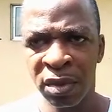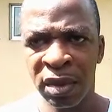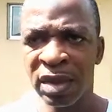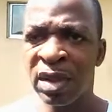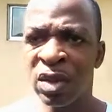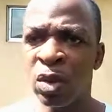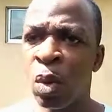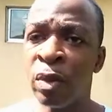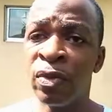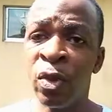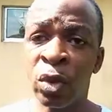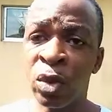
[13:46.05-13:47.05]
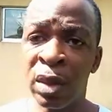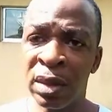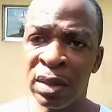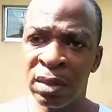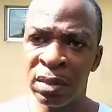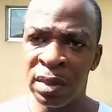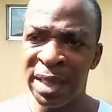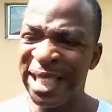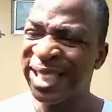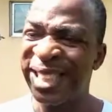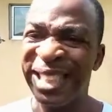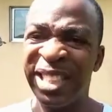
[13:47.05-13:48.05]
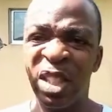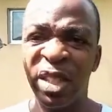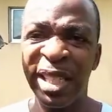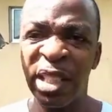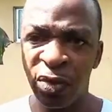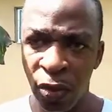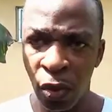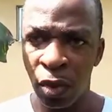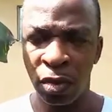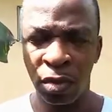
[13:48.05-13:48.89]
This is so unfortunate. It's disgraceful.